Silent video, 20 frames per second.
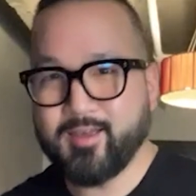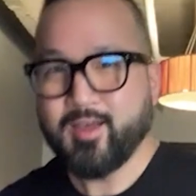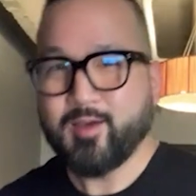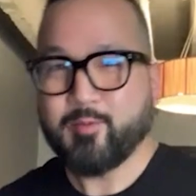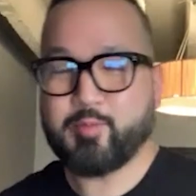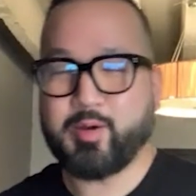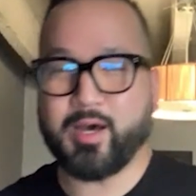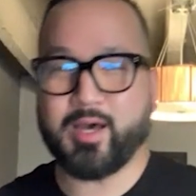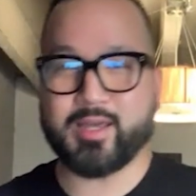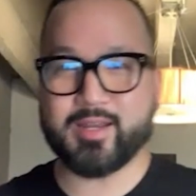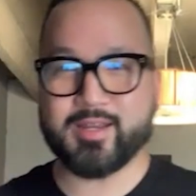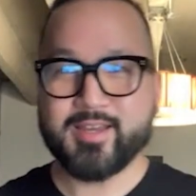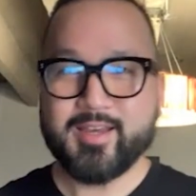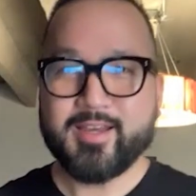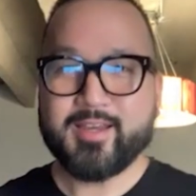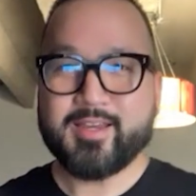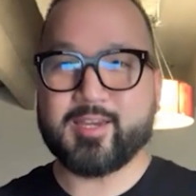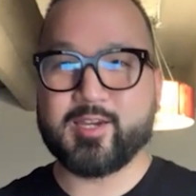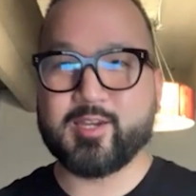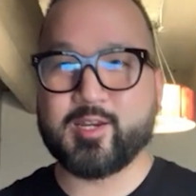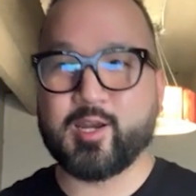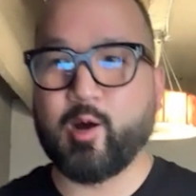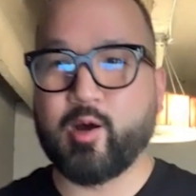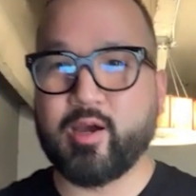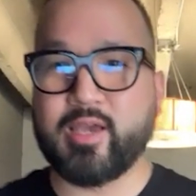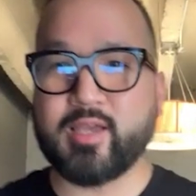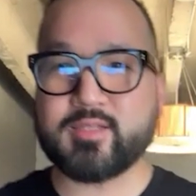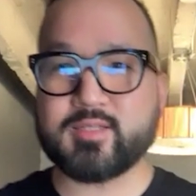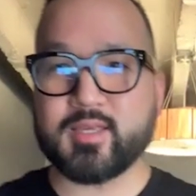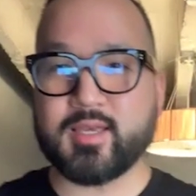but, you know,
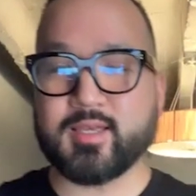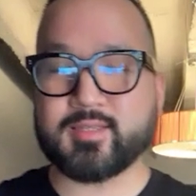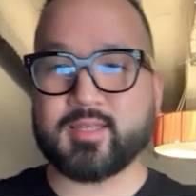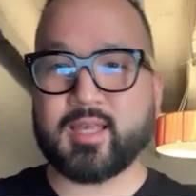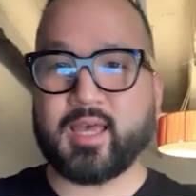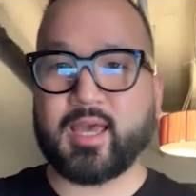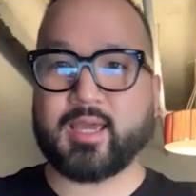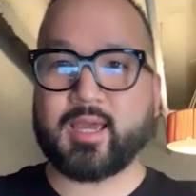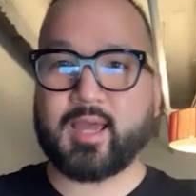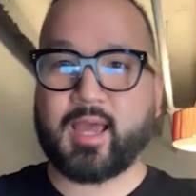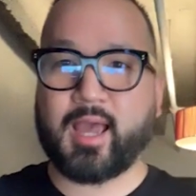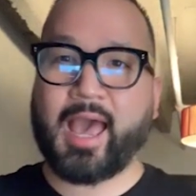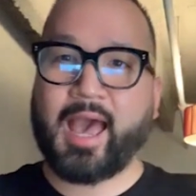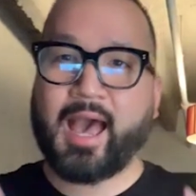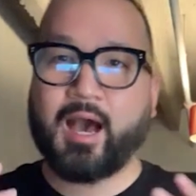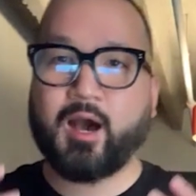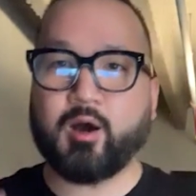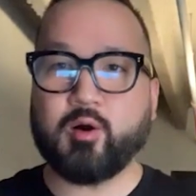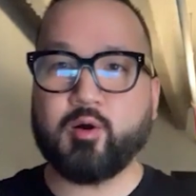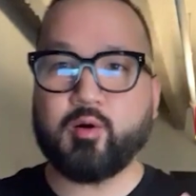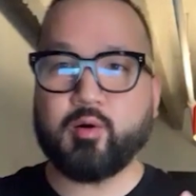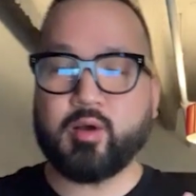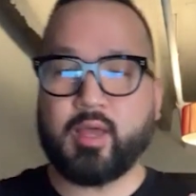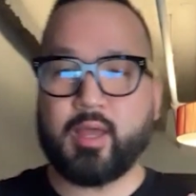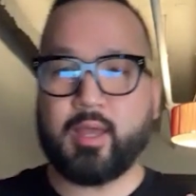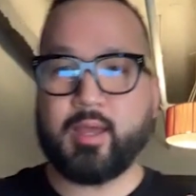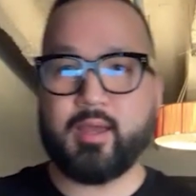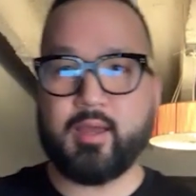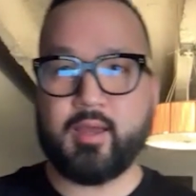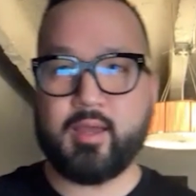it's, it's like how,
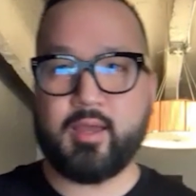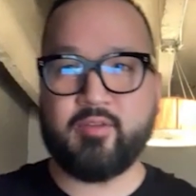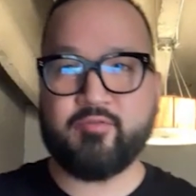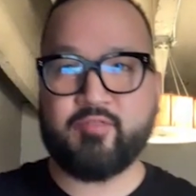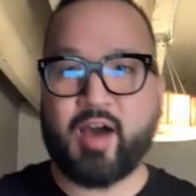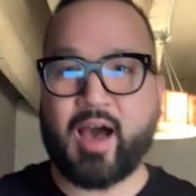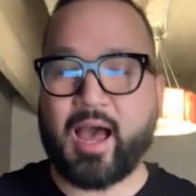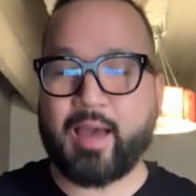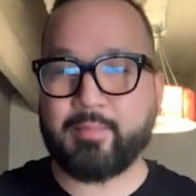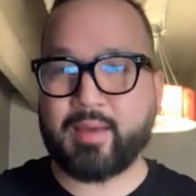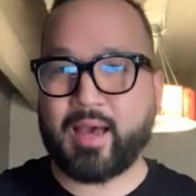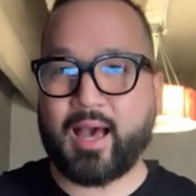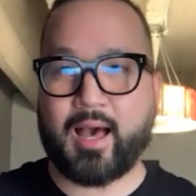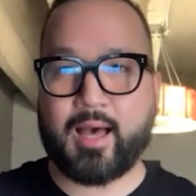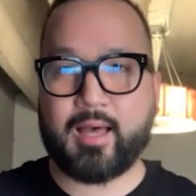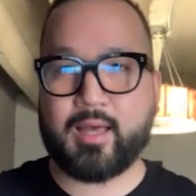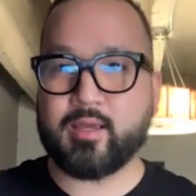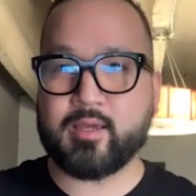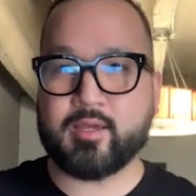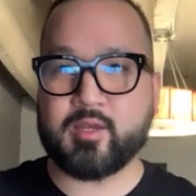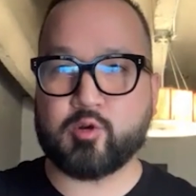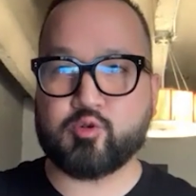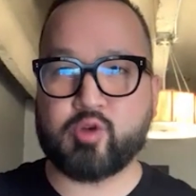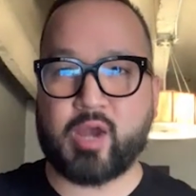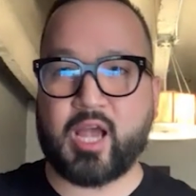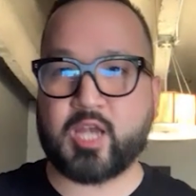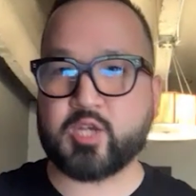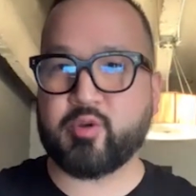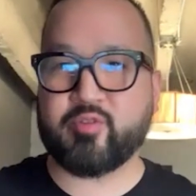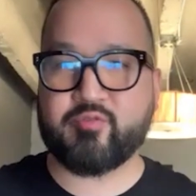if I'm, you know,
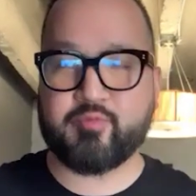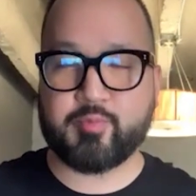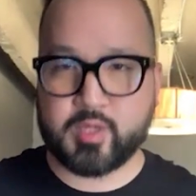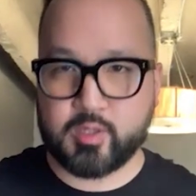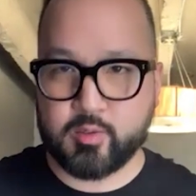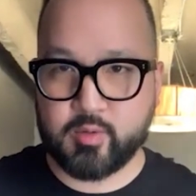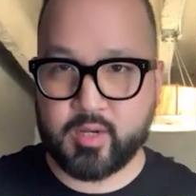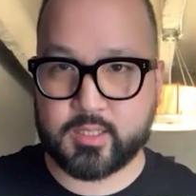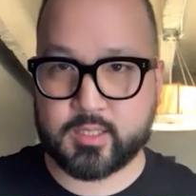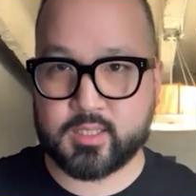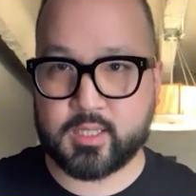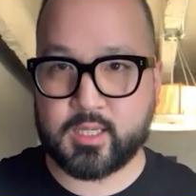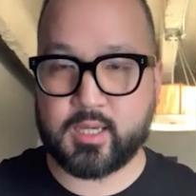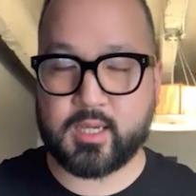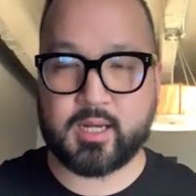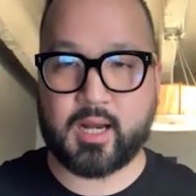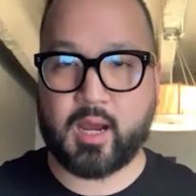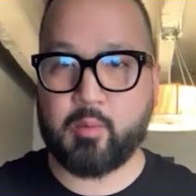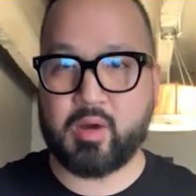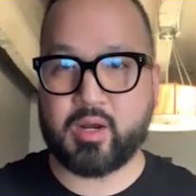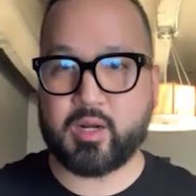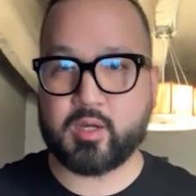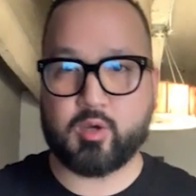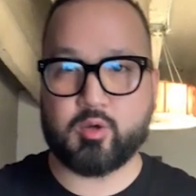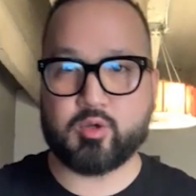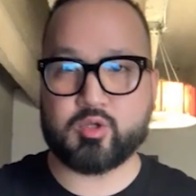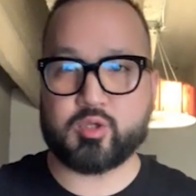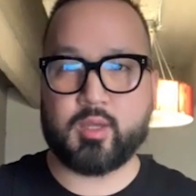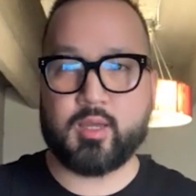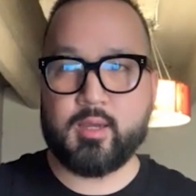graduated from U S C and I want to
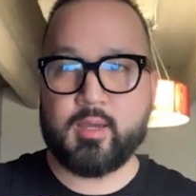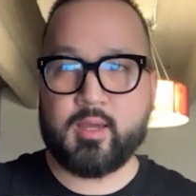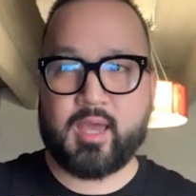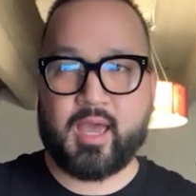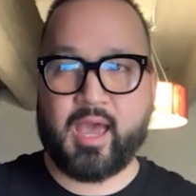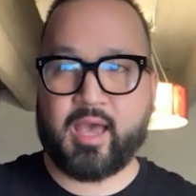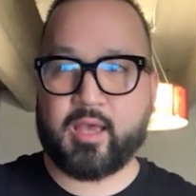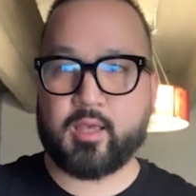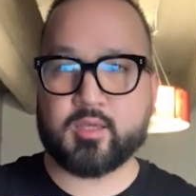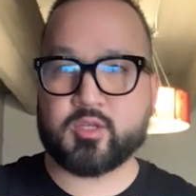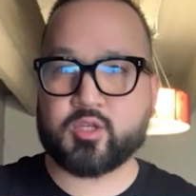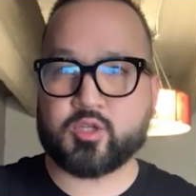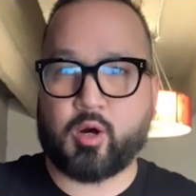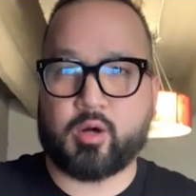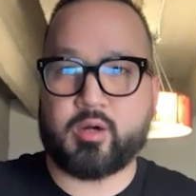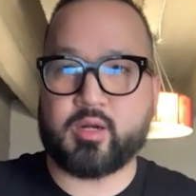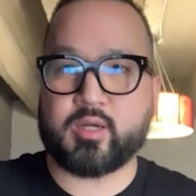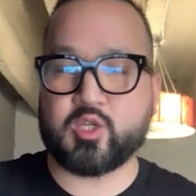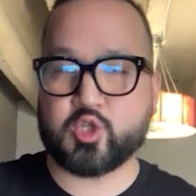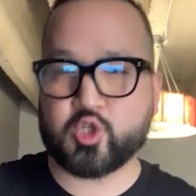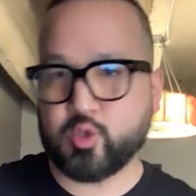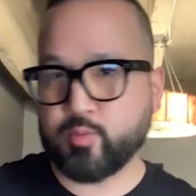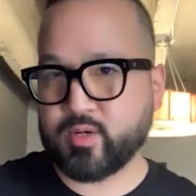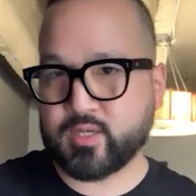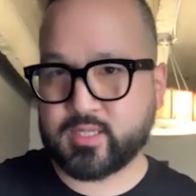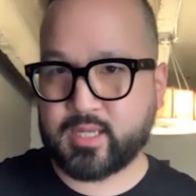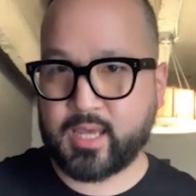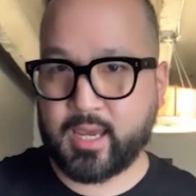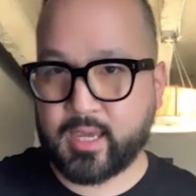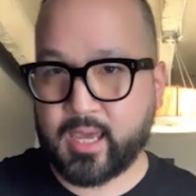go start a consumer
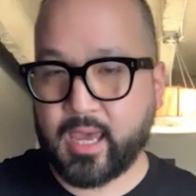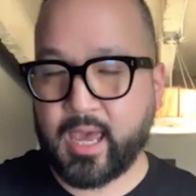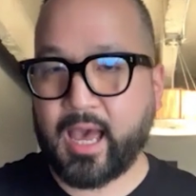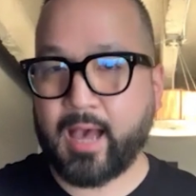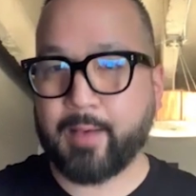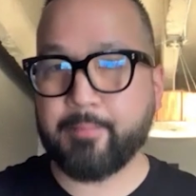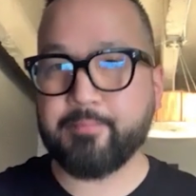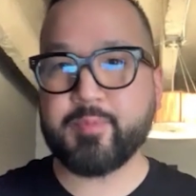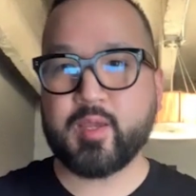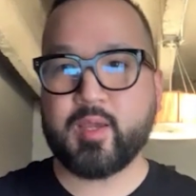tech app,